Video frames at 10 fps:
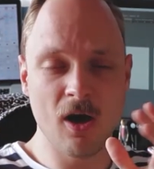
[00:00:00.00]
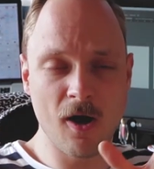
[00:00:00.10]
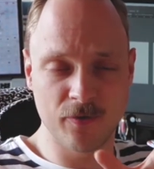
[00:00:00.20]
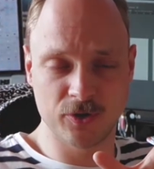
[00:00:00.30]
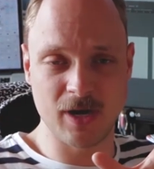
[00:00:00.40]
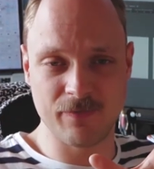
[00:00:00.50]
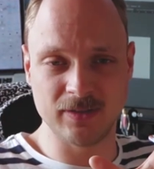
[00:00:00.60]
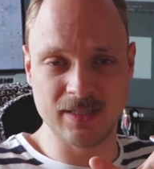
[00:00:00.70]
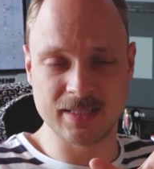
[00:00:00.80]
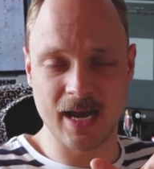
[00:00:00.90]
other
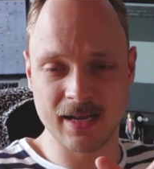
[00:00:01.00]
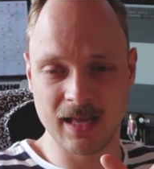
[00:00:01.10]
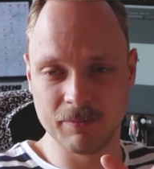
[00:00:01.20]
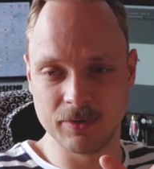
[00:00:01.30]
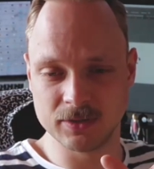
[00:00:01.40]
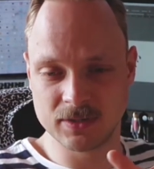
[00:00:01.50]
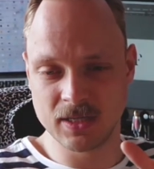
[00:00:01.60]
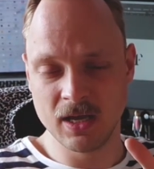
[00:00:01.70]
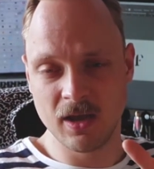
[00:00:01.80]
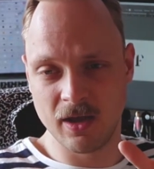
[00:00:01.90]
graphic design elements